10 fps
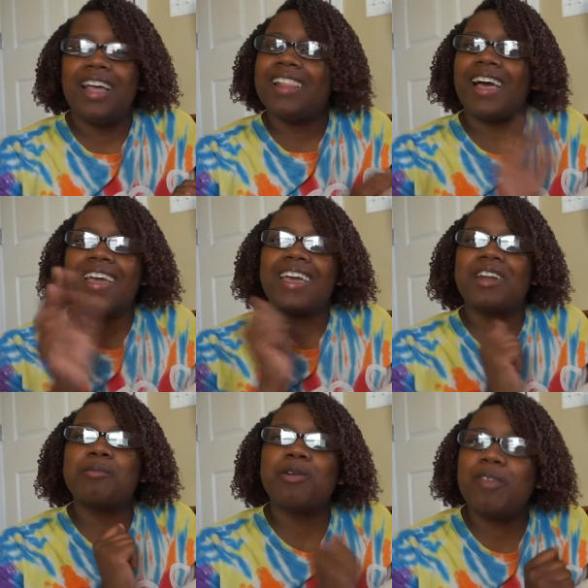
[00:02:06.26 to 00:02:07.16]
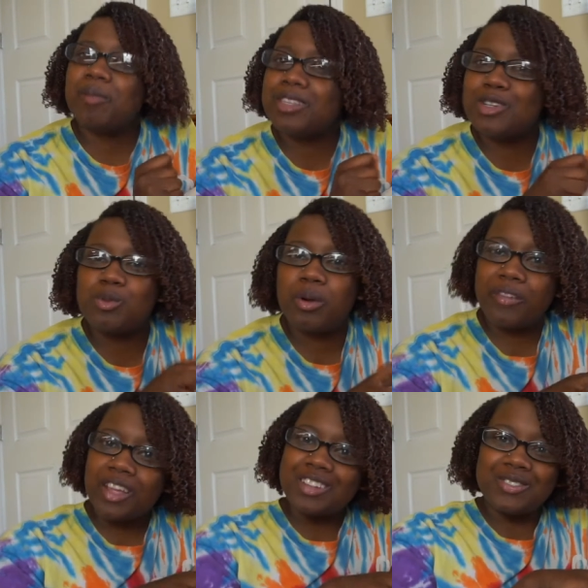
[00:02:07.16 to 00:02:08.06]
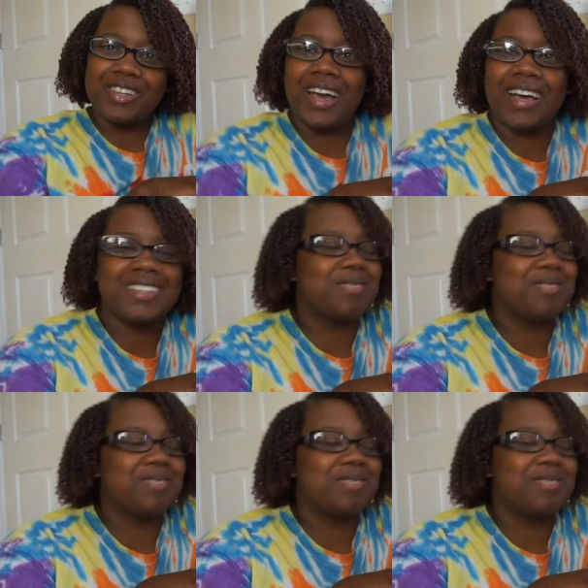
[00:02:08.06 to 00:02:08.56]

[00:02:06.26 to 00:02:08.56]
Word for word: like it'll motivate me to do more videos for you guys